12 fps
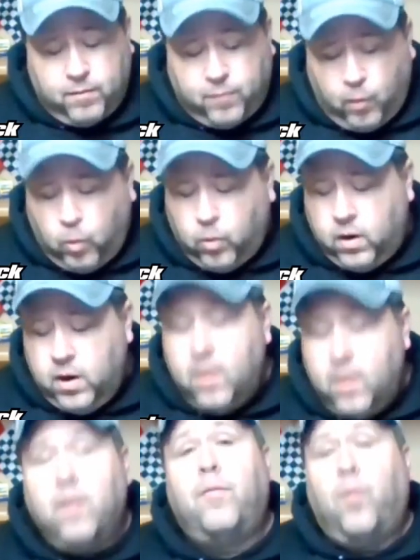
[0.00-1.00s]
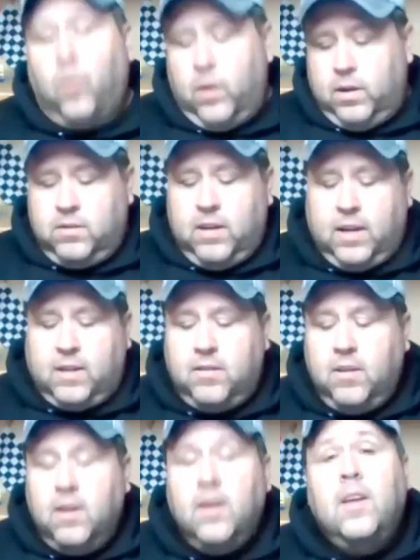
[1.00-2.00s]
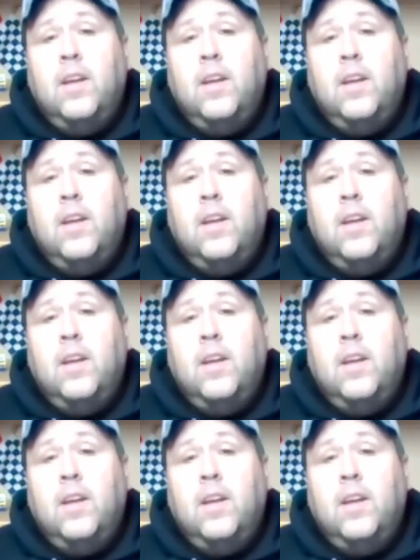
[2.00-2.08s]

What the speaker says: for the 46.